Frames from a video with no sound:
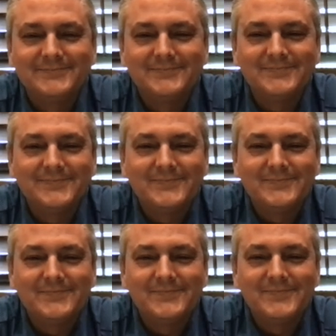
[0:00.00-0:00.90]

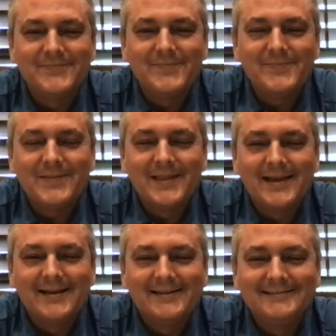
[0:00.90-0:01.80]

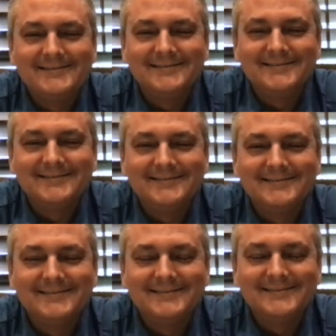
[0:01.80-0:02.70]

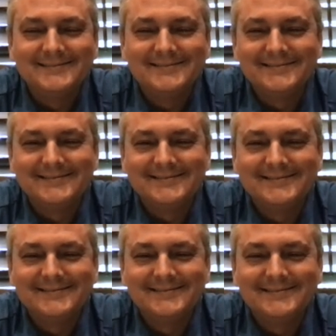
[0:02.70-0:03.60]

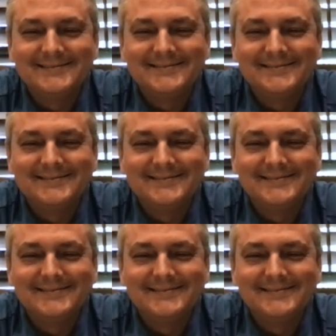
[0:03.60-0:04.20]
(not speaking)